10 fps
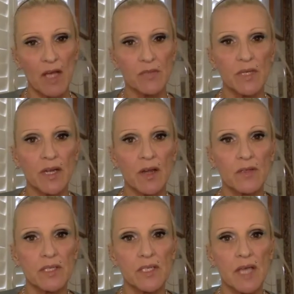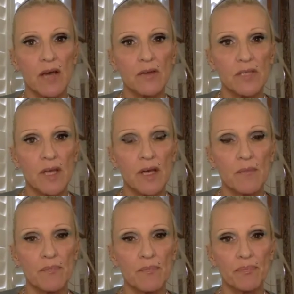we close this out,
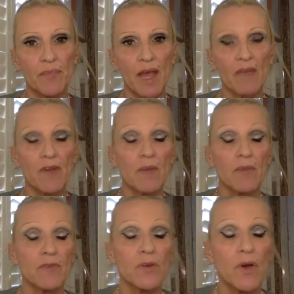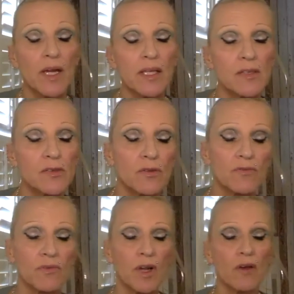Avram, have you got any sort
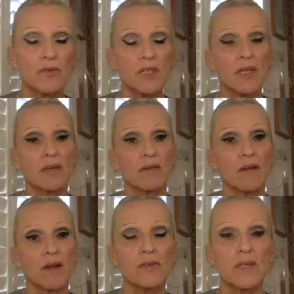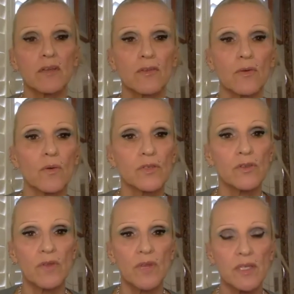of closing thoughts
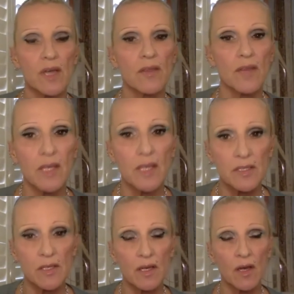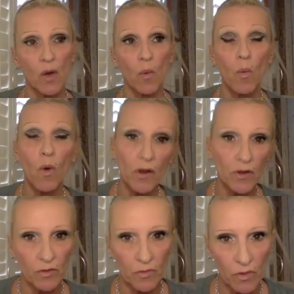on this? I think it's a
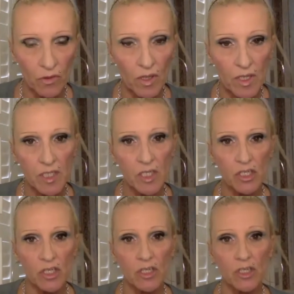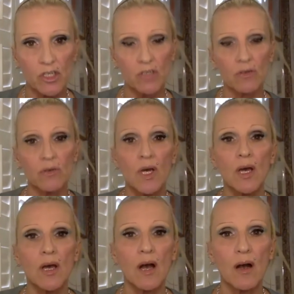wonderful addition to
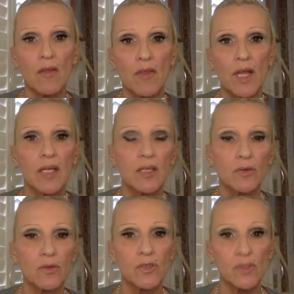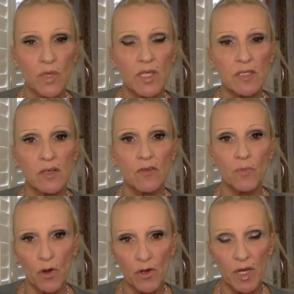the Lendlord suite of
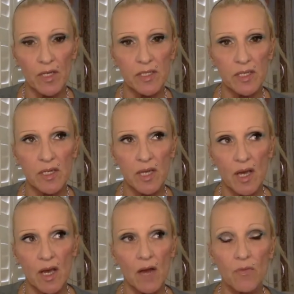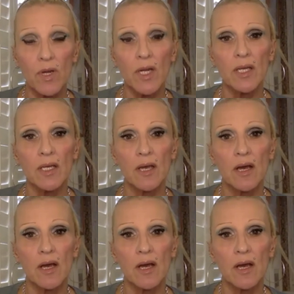products, and I really